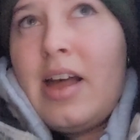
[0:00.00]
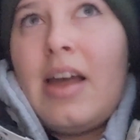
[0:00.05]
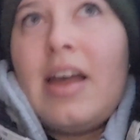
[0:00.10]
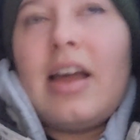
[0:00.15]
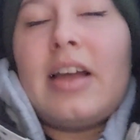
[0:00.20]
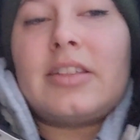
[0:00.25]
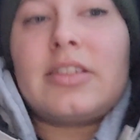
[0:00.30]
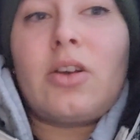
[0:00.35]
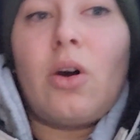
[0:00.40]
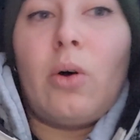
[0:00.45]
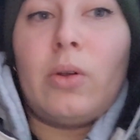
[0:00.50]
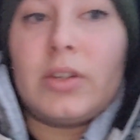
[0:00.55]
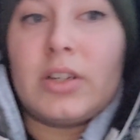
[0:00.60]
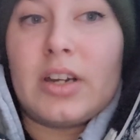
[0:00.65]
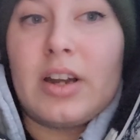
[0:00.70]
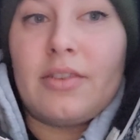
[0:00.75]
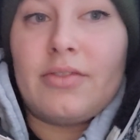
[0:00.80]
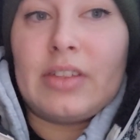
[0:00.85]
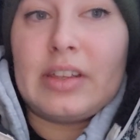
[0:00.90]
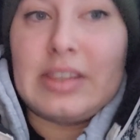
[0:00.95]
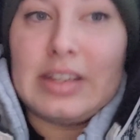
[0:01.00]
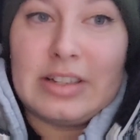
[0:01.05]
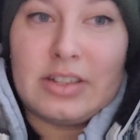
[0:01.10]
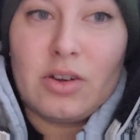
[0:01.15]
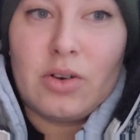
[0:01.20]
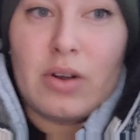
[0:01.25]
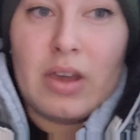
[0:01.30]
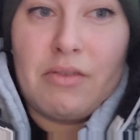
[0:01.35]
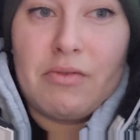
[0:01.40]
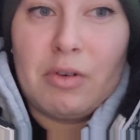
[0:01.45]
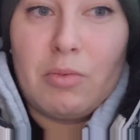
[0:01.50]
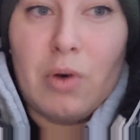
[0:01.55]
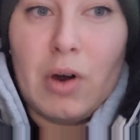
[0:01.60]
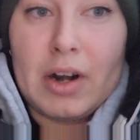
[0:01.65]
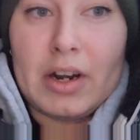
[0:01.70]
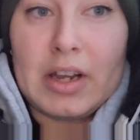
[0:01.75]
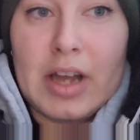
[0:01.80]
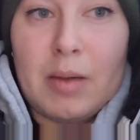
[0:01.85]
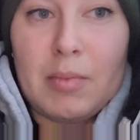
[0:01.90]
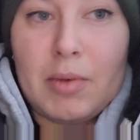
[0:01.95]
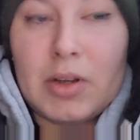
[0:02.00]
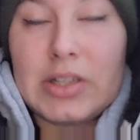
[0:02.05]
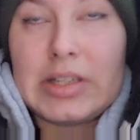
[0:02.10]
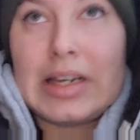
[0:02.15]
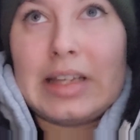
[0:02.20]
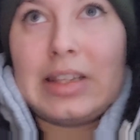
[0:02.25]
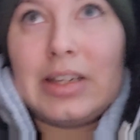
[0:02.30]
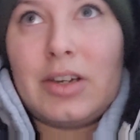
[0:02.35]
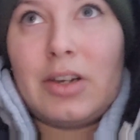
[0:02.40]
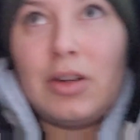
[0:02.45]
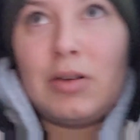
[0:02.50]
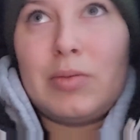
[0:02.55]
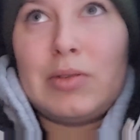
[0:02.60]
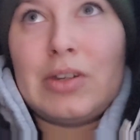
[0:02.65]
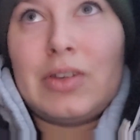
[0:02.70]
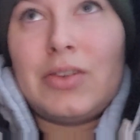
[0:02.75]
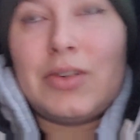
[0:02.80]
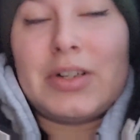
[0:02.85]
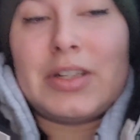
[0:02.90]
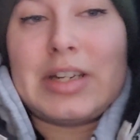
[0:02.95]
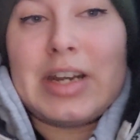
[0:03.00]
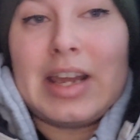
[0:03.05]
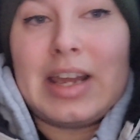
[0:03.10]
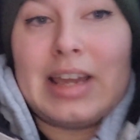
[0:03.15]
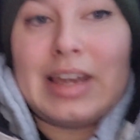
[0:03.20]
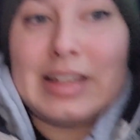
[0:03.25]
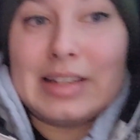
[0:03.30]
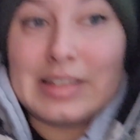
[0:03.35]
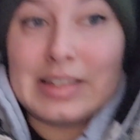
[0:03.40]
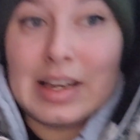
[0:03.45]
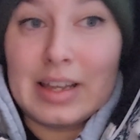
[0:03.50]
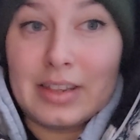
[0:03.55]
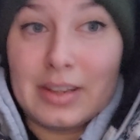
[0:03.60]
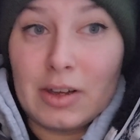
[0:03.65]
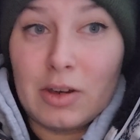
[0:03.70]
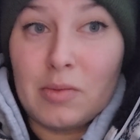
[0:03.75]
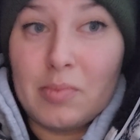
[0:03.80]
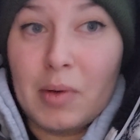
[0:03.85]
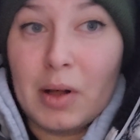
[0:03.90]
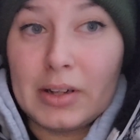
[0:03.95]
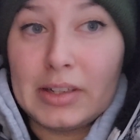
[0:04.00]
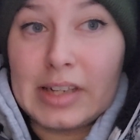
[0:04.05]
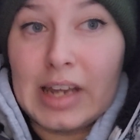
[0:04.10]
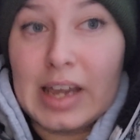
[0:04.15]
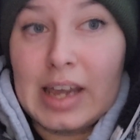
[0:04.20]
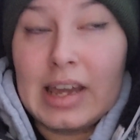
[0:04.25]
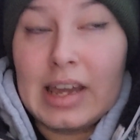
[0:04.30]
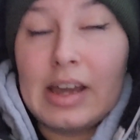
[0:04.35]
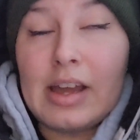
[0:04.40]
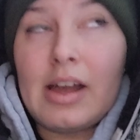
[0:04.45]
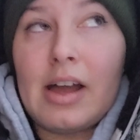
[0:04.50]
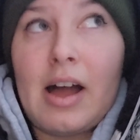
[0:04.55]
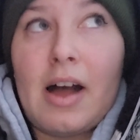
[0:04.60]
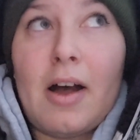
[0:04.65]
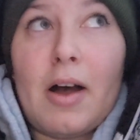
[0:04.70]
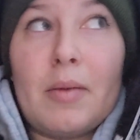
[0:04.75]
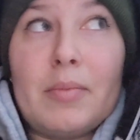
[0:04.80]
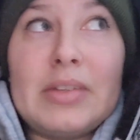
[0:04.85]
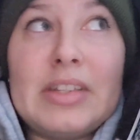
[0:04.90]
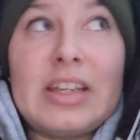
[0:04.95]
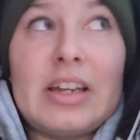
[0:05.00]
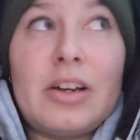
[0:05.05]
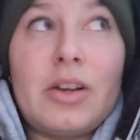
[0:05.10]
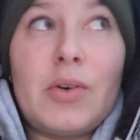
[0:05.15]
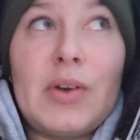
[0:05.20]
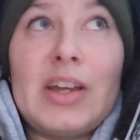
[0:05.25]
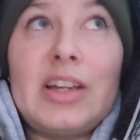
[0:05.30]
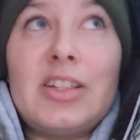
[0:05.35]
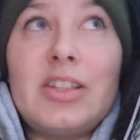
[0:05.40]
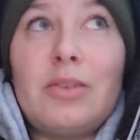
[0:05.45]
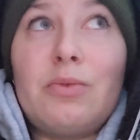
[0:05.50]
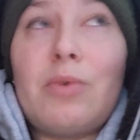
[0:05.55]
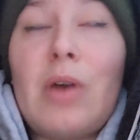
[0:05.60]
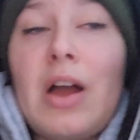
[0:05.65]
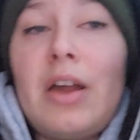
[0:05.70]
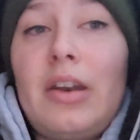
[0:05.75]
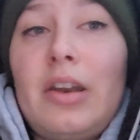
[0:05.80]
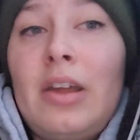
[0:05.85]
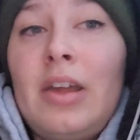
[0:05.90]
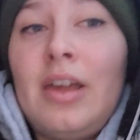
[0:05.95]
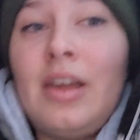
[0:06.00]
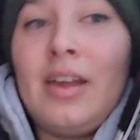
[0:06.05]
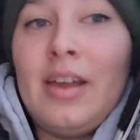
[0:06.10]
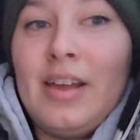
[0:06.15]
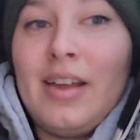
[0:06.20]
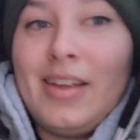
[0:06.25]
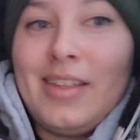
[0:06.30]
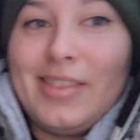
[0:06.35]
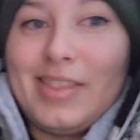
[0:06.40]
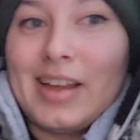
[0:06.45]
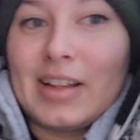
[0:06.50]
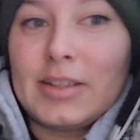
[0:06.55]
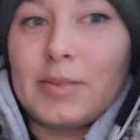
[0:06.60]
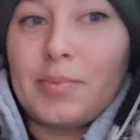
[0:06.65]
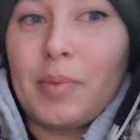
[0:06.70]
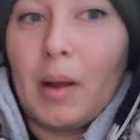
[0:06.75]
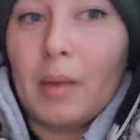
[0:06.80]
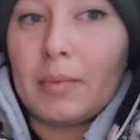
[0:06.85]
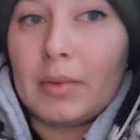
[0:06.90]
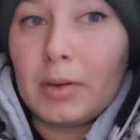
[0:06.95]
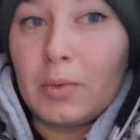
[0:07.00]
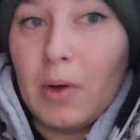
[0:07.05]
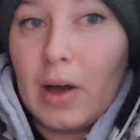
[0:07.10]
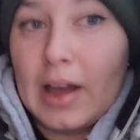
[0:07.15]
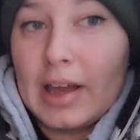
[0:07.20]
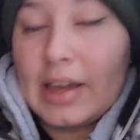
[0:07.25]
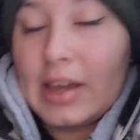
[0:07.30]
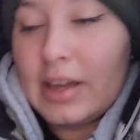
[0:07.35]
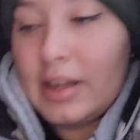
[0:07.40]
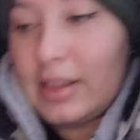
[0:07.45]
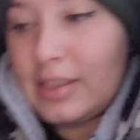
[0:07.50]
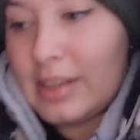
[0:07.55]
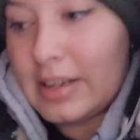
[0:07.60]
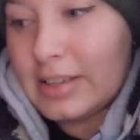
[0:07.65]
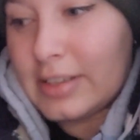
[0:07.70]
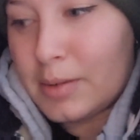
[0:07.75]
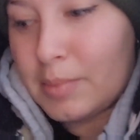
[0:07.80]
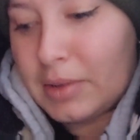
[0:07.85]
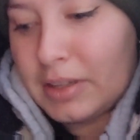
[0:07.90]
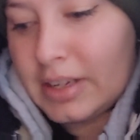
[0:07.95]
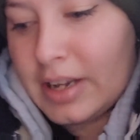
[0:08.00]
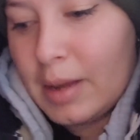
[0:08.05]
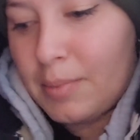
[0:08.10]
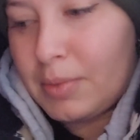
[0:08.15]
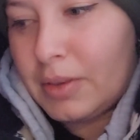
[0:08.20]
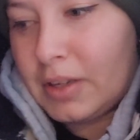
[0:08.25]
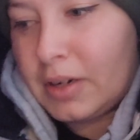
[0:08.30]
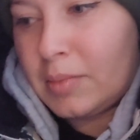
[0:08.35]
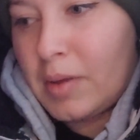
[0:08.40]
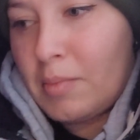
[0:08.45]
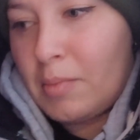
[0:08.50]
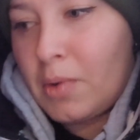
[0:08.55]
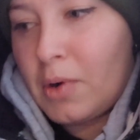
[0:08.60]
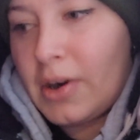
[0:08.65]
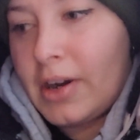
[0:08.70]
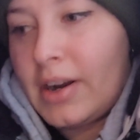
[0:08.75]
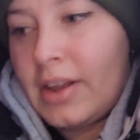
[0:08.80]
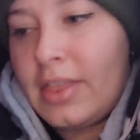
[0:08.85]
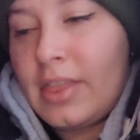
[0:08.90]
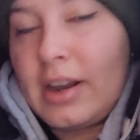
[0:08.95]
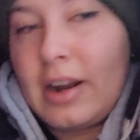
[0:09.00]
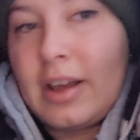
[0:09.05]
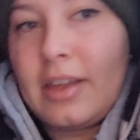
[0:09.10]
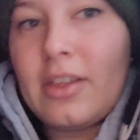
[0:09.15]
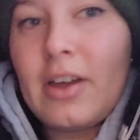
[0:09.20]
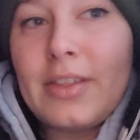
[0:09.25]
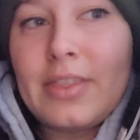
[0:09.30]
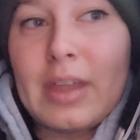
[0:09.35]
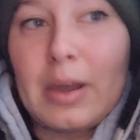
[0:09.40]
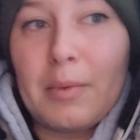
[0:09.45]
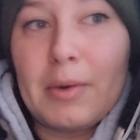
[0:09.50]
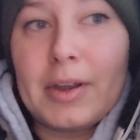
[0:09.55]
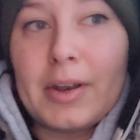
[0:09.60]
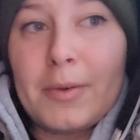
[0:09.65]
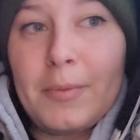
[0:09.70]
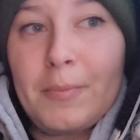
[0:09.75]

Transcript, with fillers: it's cold enough that they don't even wanna come outside the coop, so they're staying inside the coop all day um, instead of going into the run. That's probably why things are building up a little bit more than I thought they would.